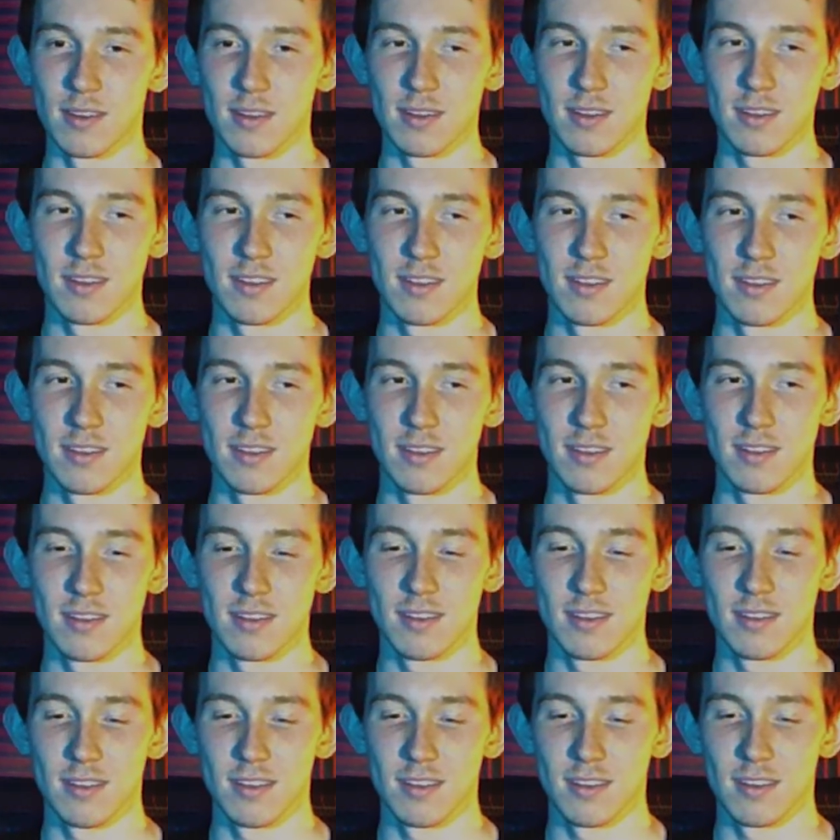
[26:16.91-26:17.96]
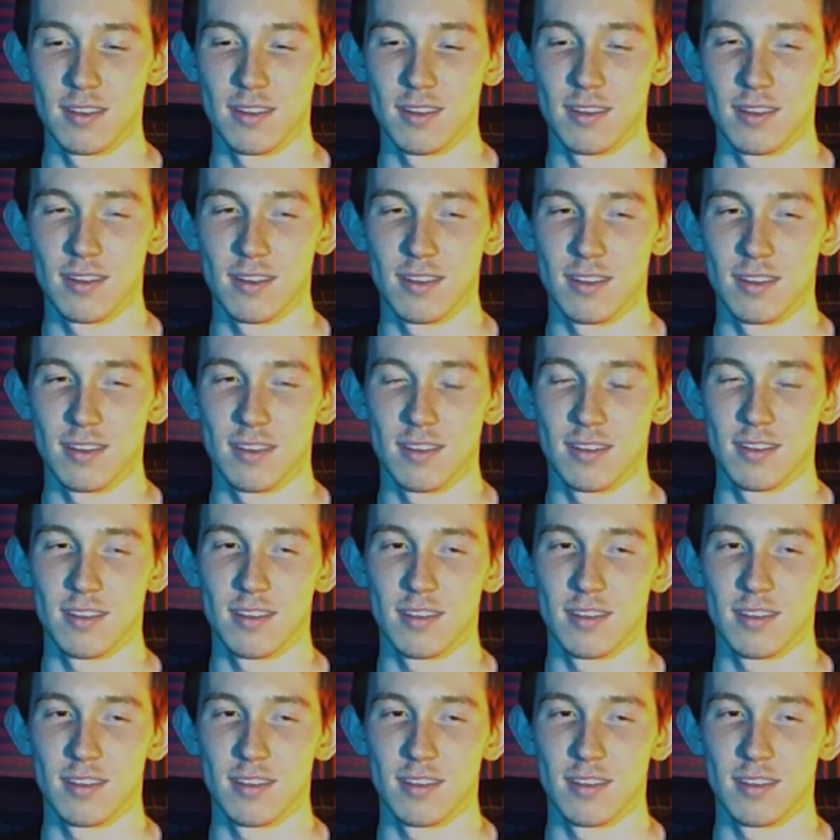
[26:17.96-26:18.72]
(silence)